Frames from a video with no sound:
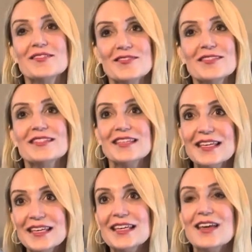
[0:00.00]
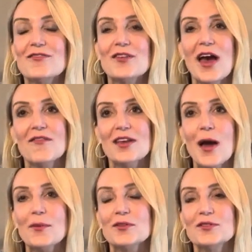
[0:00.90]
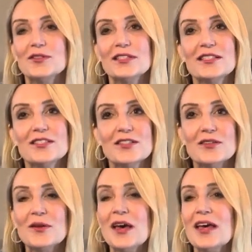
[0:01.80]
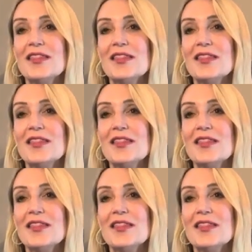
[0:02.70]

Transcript: to see if you have the opportunity to.